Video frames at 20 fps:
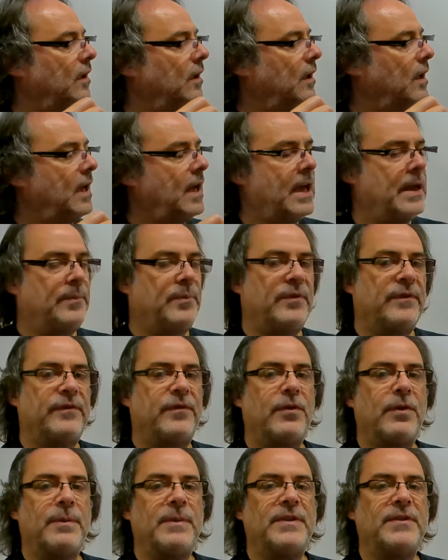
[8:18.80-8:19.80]

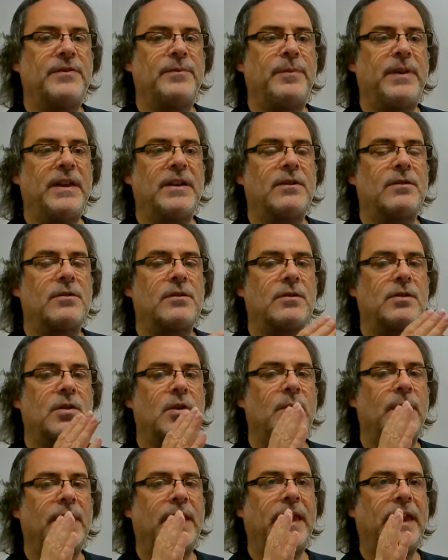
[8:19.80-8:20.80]
High-performance vehicle
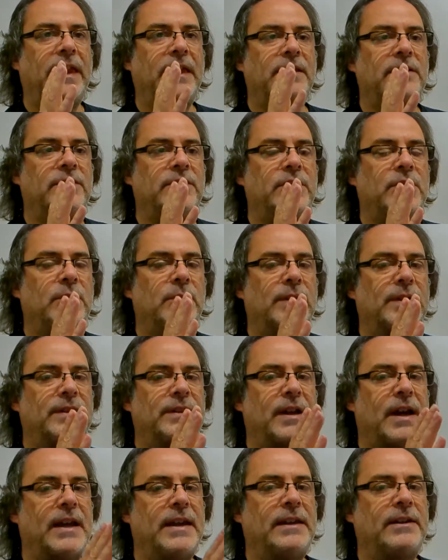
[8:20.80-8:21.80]
going into a
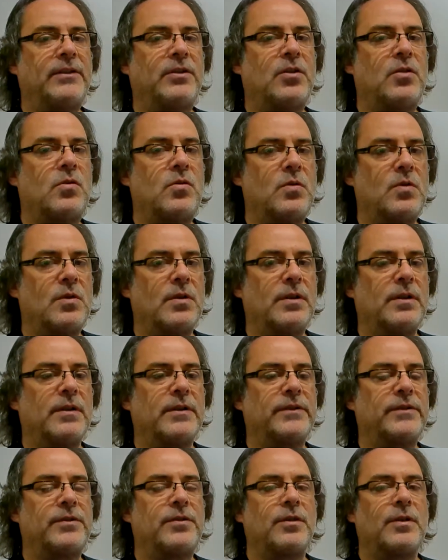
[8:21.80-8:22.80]
tight corner
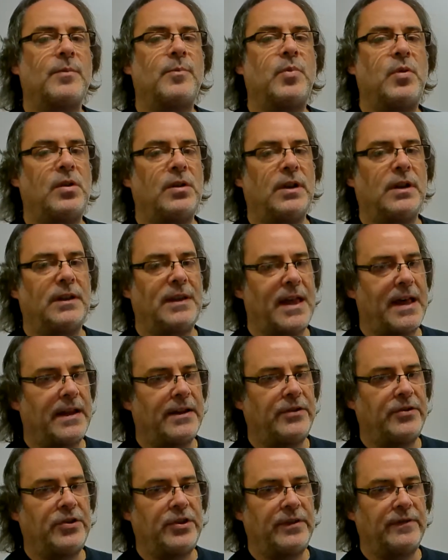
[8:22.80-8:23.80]
is going to pull a lot of
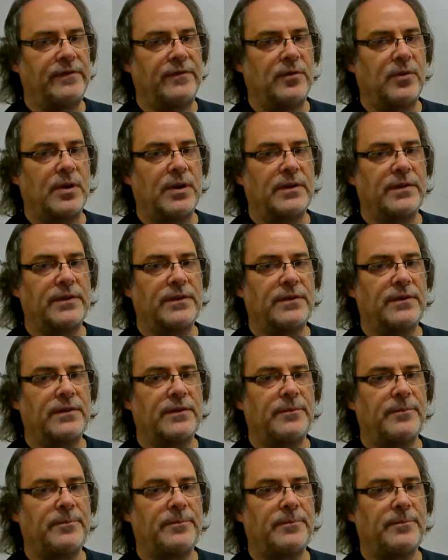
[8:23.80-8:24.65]
G-force.